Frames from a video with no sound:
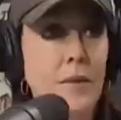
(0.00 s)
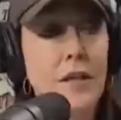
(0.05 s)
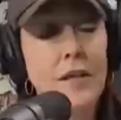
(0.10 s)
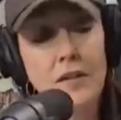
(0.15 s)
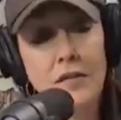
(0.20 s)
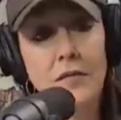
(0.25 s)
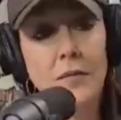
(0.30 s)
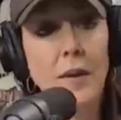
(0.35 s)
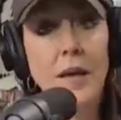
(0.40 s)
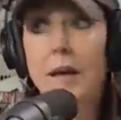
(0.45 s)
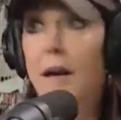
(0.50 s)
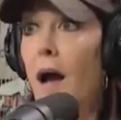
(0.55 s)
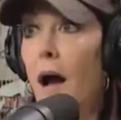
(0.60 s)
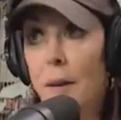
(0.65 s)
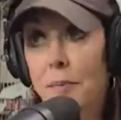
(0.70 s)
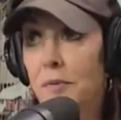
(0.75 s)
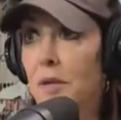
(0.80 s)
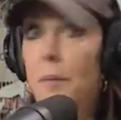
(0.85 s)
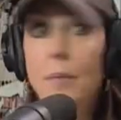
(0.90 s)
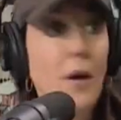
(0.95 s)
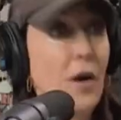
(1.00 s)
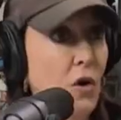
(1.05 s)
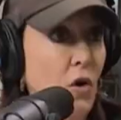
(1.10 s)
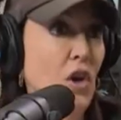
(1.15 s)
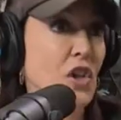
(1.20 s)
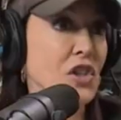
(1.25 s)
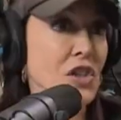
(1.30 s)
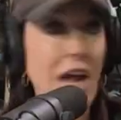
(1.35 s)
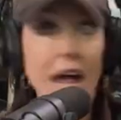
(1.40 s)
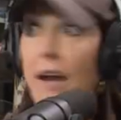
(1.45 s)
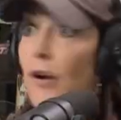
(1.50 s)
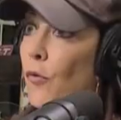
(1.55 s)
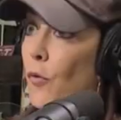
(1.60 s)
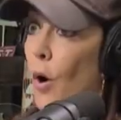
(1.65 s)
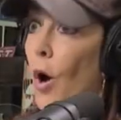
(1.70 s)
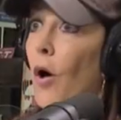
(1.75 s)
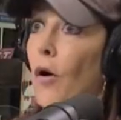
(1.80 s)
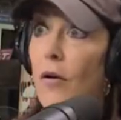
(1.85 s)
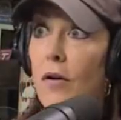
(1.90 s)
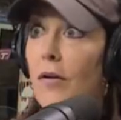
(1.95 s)
because of being hopped up on crushed
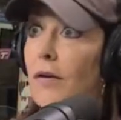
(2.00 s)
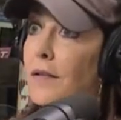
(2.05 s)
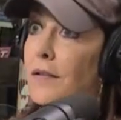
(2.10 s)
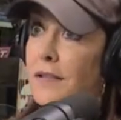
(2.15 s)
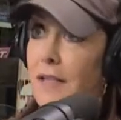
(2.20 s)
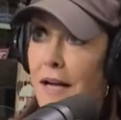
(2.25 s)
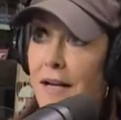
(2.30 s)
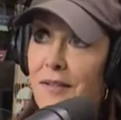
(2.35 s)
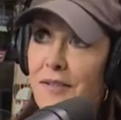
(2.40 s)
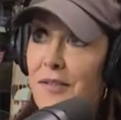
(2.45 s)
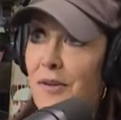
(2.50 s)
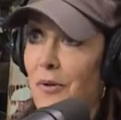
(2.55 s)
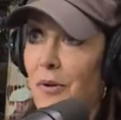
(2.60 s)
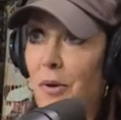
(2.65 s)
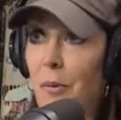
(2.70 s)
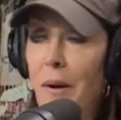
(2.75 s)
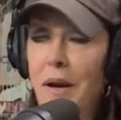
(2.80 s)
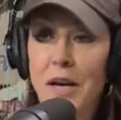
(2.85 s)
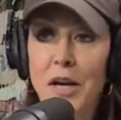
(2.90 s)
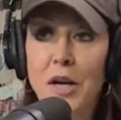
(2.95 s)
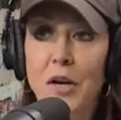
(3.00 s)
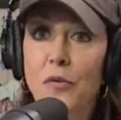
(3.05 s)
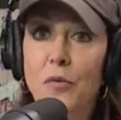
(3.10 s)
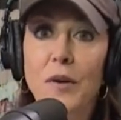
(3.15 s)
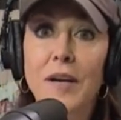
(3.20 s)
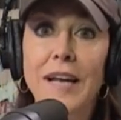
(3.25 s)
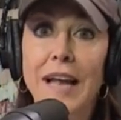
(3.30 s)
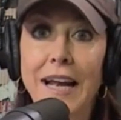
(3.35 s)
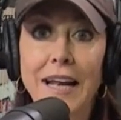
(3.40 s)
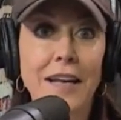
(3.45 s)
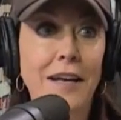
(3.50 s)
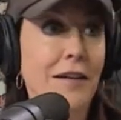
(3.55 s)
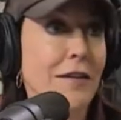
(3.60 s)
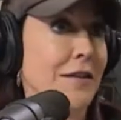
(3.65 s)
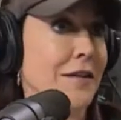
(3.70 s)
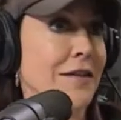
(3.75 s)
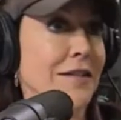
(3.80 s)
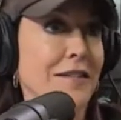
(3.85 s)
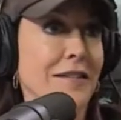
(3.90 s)
Adderall. that's And the only way he could read any. goofballs. And